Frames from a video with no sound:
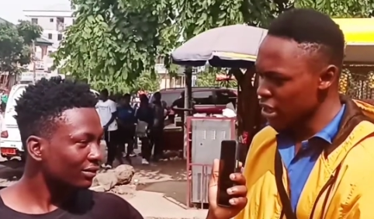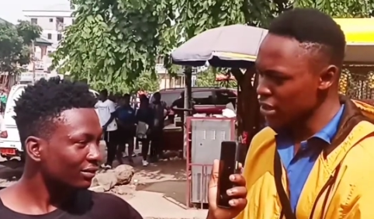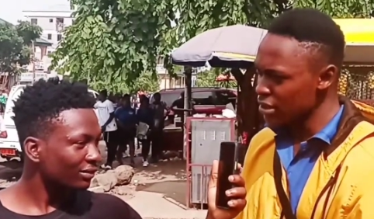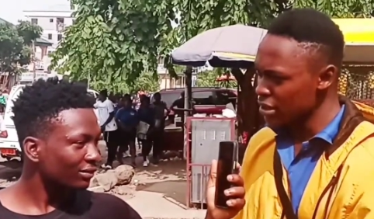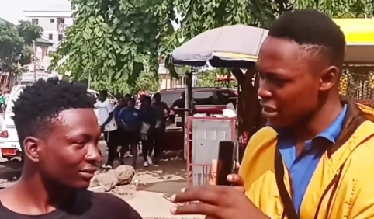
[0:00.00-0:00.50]

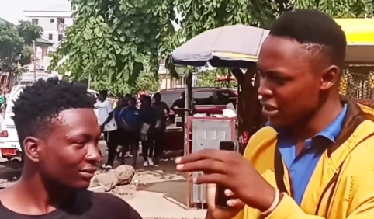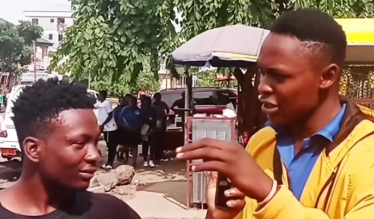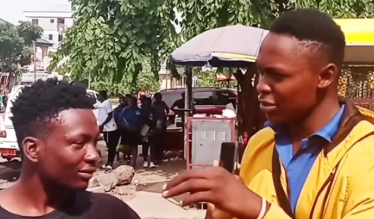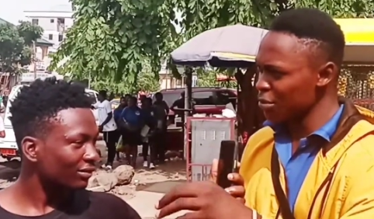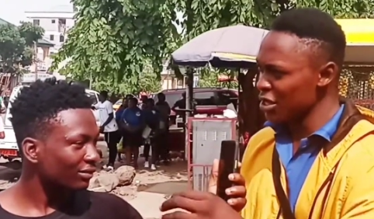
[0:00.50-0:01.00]
Speaker 1: Yes,
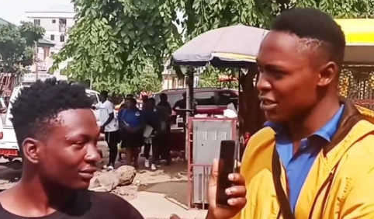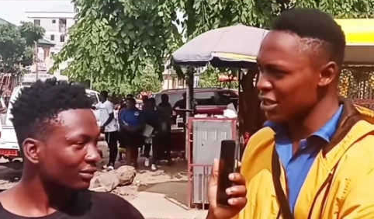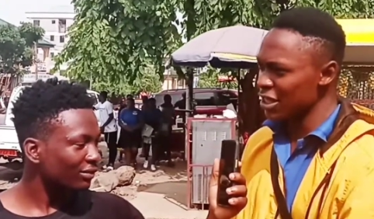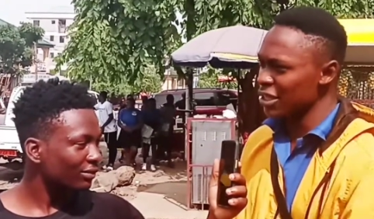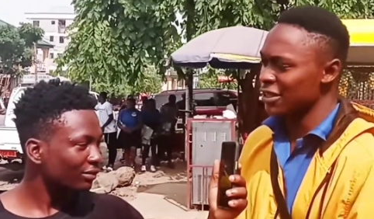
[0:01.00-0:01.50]
it
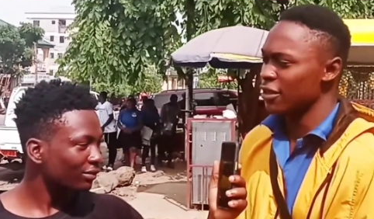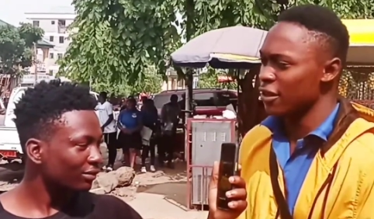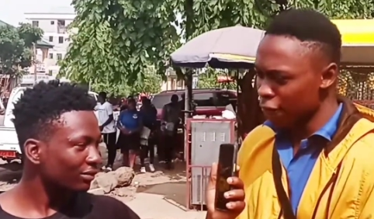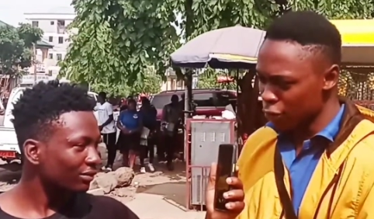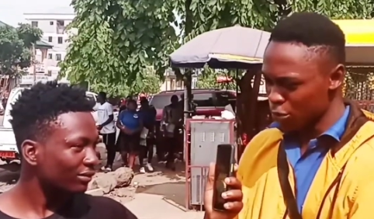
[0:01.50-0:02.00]
means it is
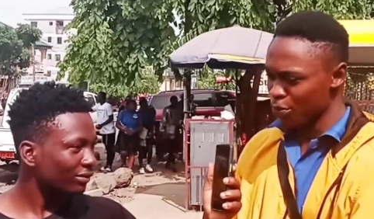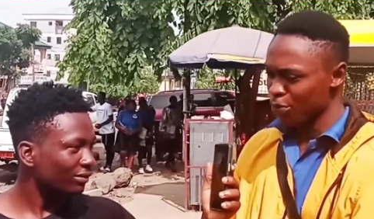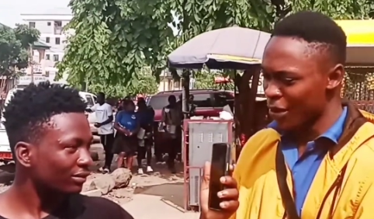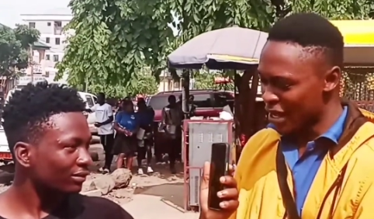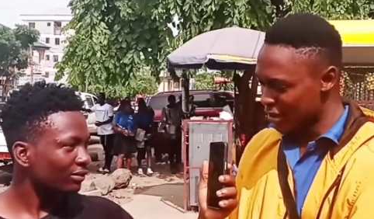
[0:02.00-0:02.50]
food
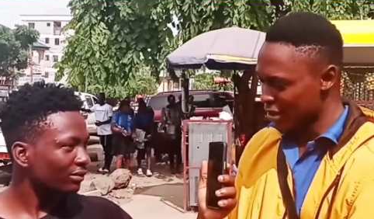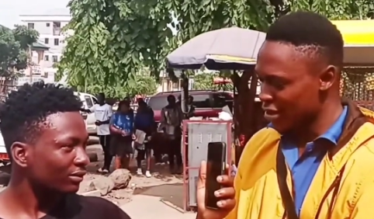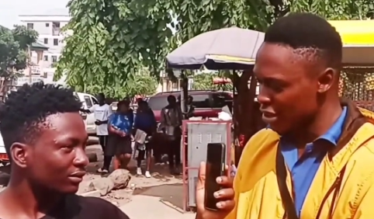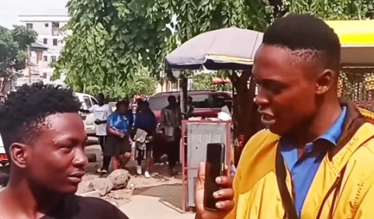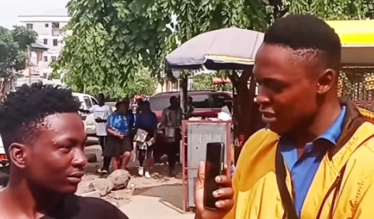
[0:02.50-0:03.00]

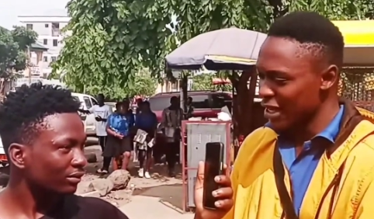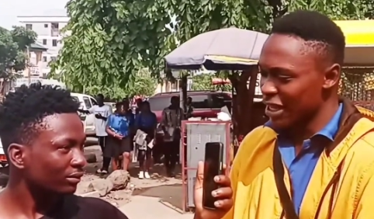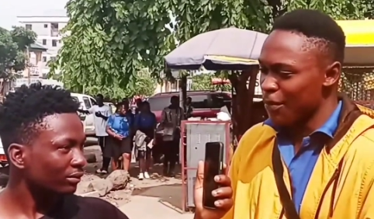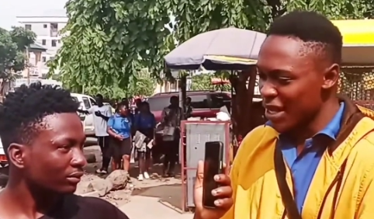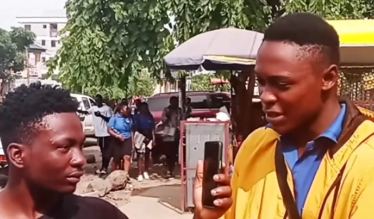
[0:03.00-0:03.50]
passage. It's
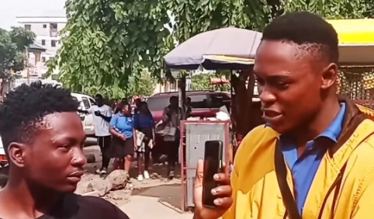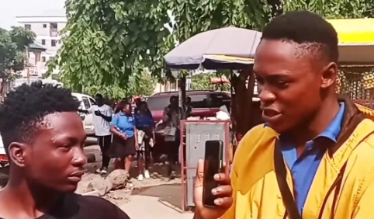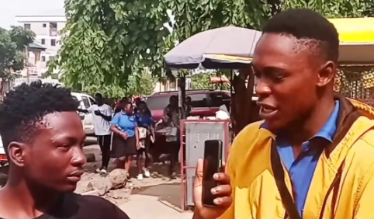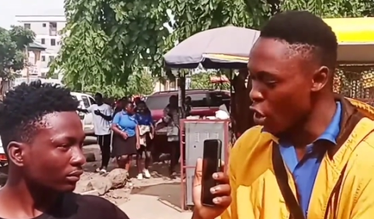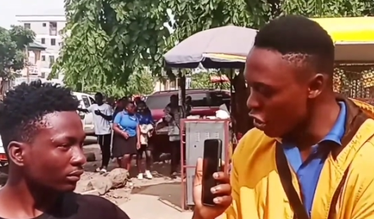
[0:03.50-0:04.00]
like a
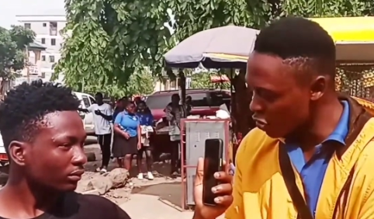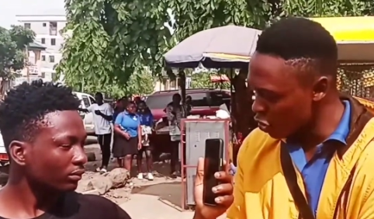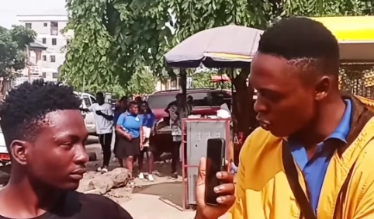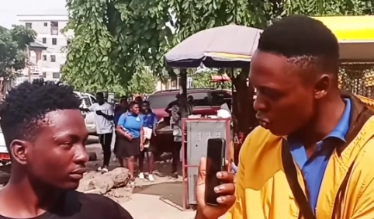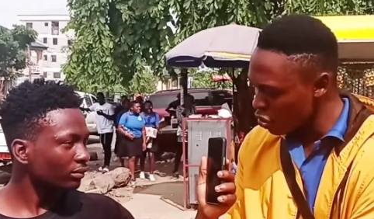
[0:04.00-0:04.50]
passage, a
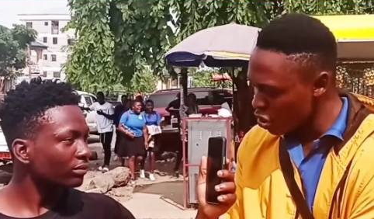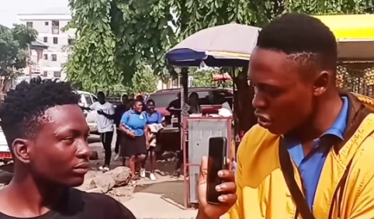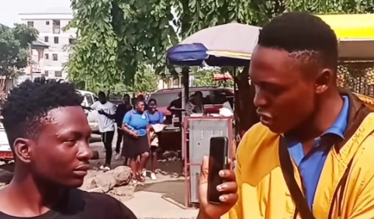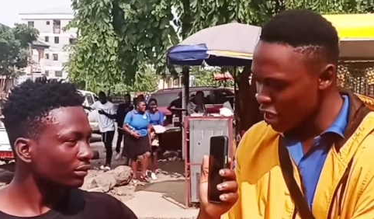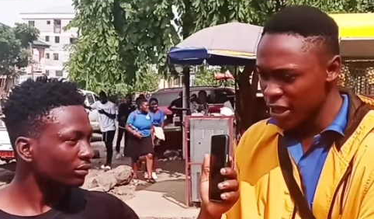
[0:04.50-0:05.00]
corridor.
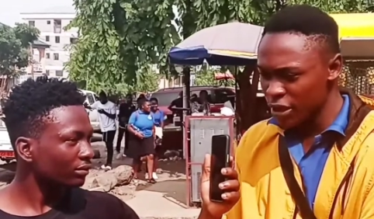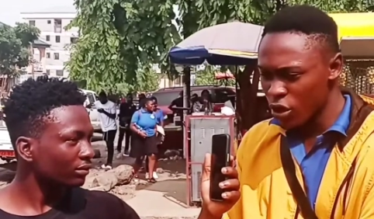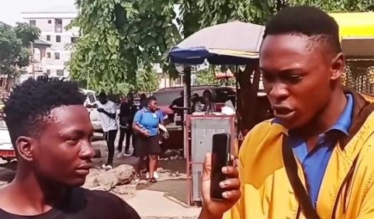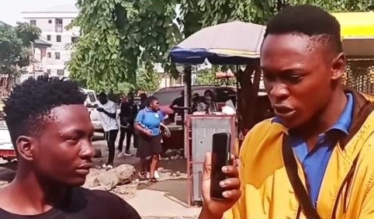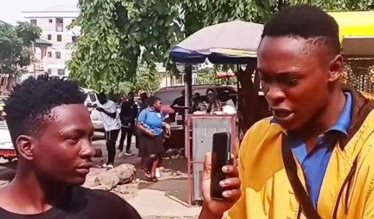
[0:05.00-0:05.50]
Yeah, a
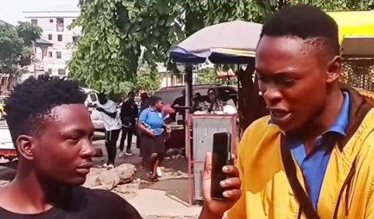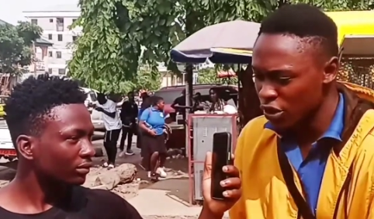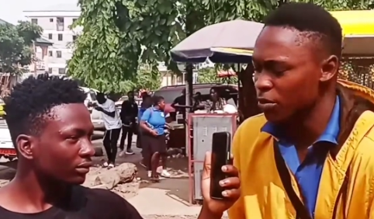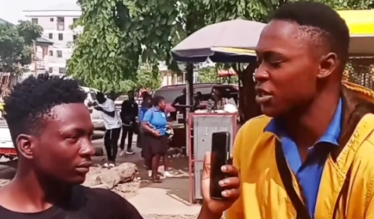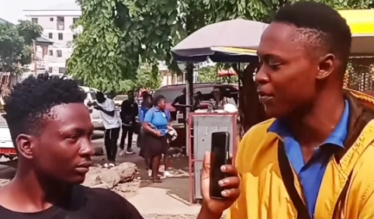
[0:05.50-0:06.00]
corridor
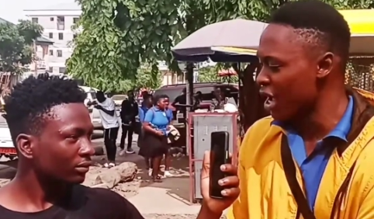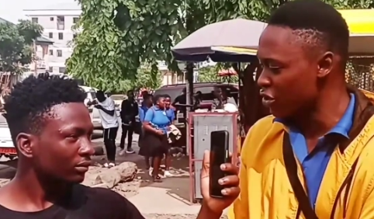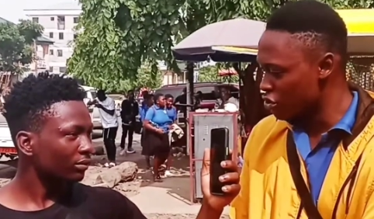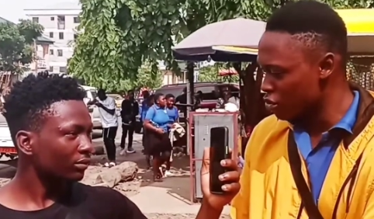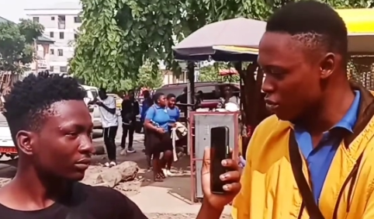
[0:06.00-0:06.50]
that something
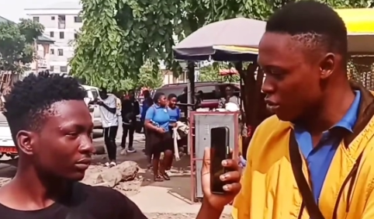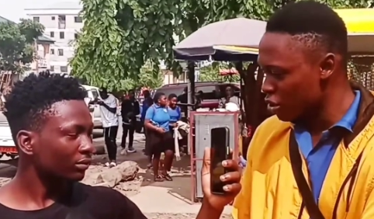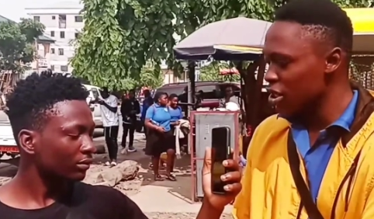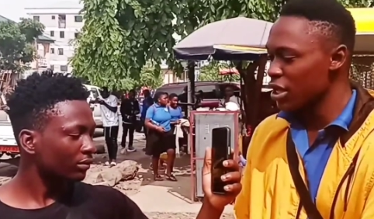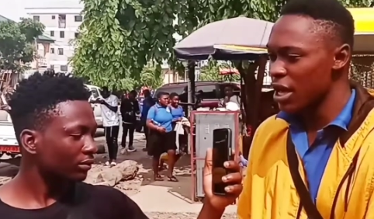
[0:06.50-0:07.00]
passes through.
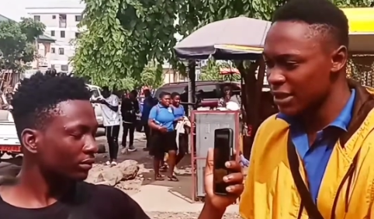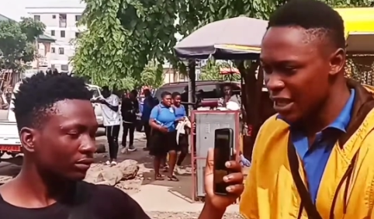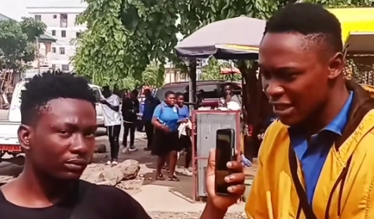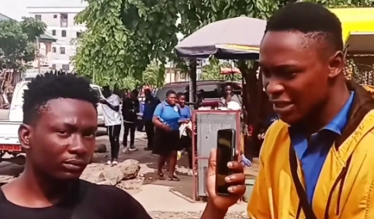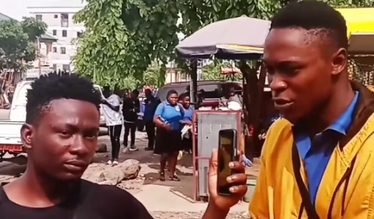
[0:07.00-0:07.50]

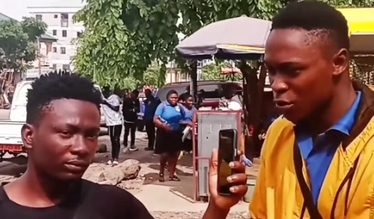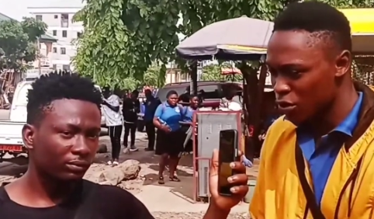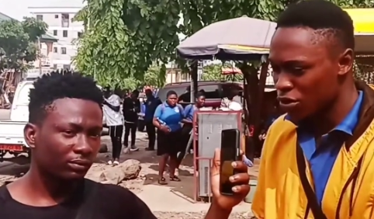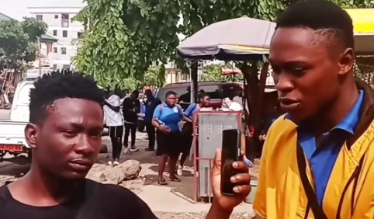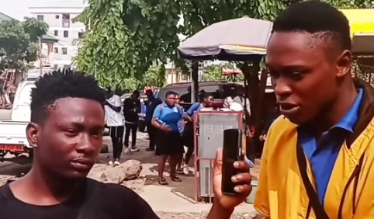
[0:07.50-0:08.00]
Yeah, that's the
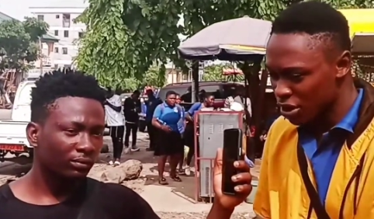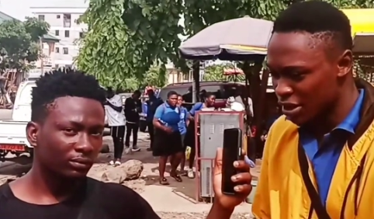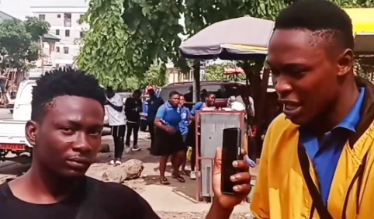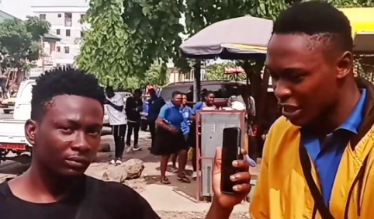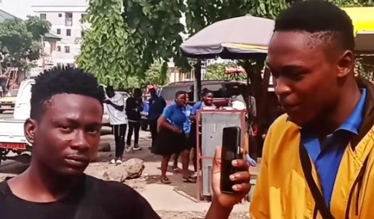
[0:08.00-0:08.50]
use.
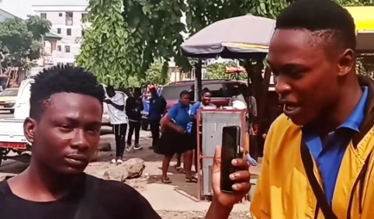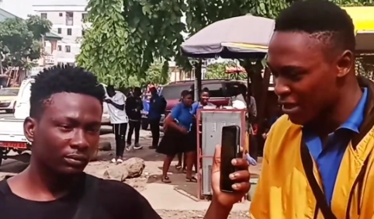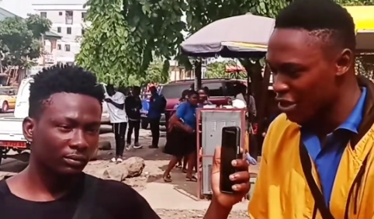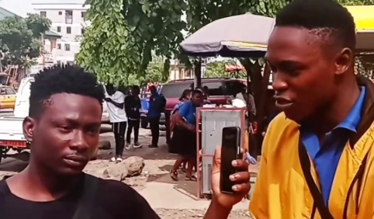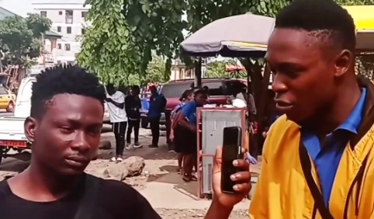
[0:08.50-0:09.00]
It's like the
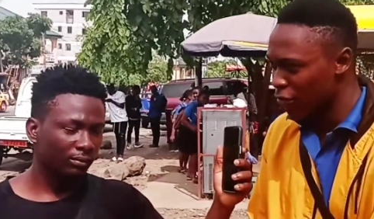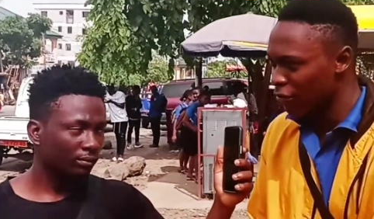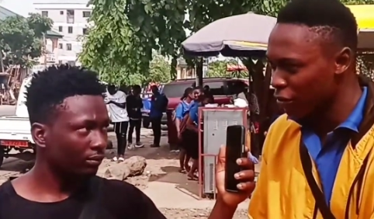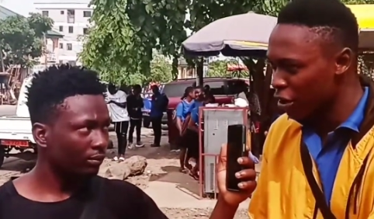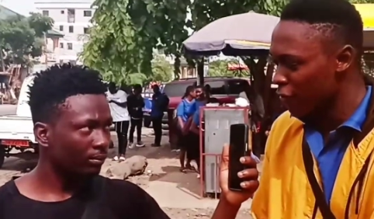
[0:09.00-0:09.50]
passage
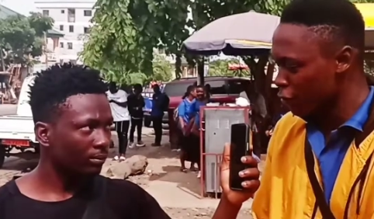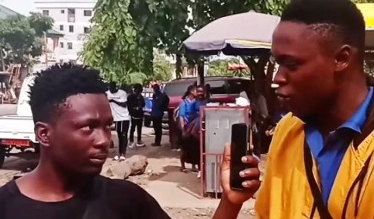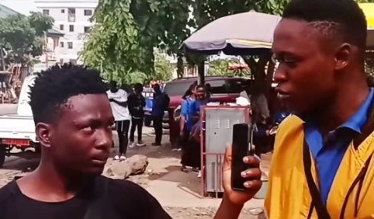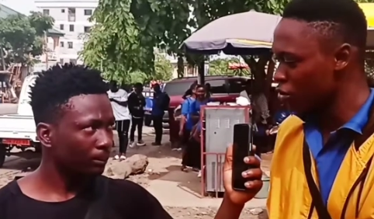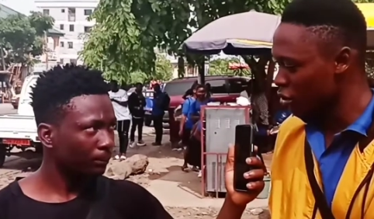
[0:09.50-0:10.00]
of
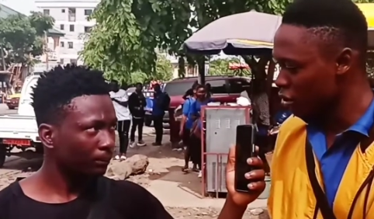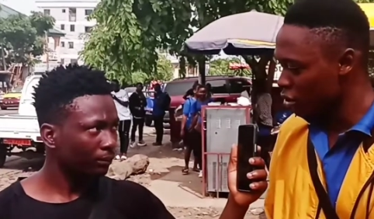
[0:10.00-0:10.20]
food.